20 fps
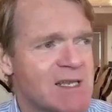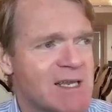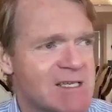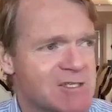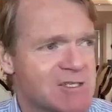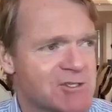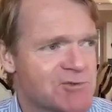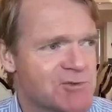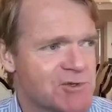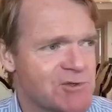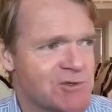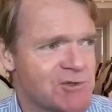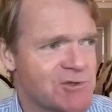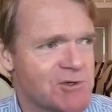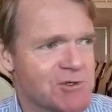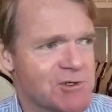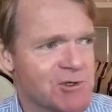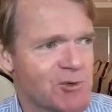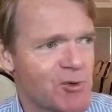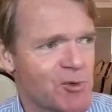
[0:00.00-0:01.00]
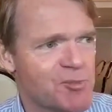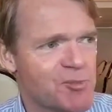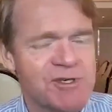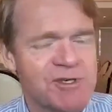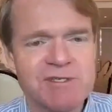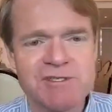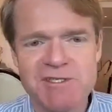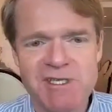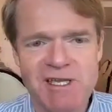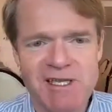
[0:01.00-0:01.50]
an astronaut or a
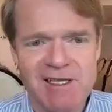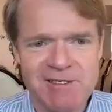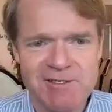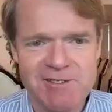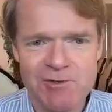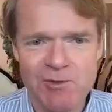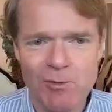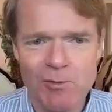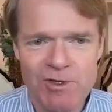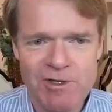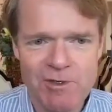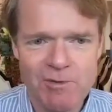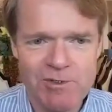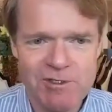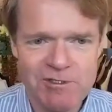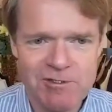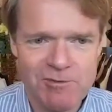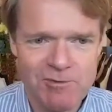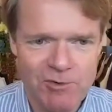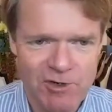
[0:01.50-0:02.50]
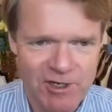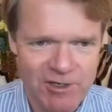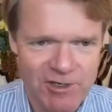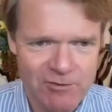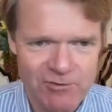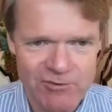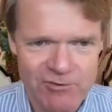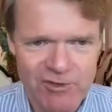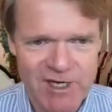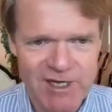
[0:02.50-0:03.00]
princess, or whether you wanted to ride
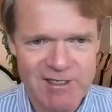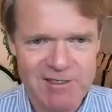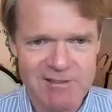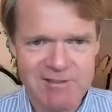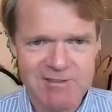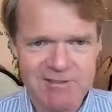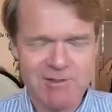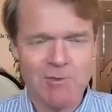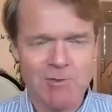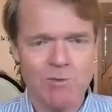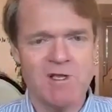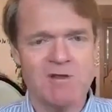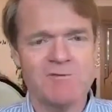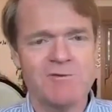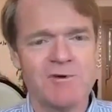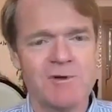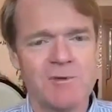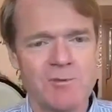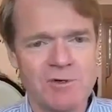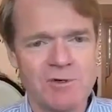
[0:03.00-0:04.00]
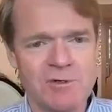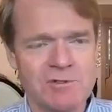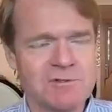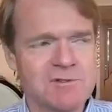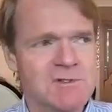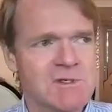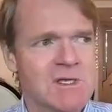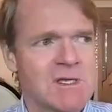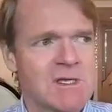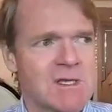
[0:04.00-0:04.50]
on dragons or whatever it
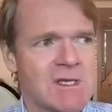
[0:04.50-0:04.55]
was,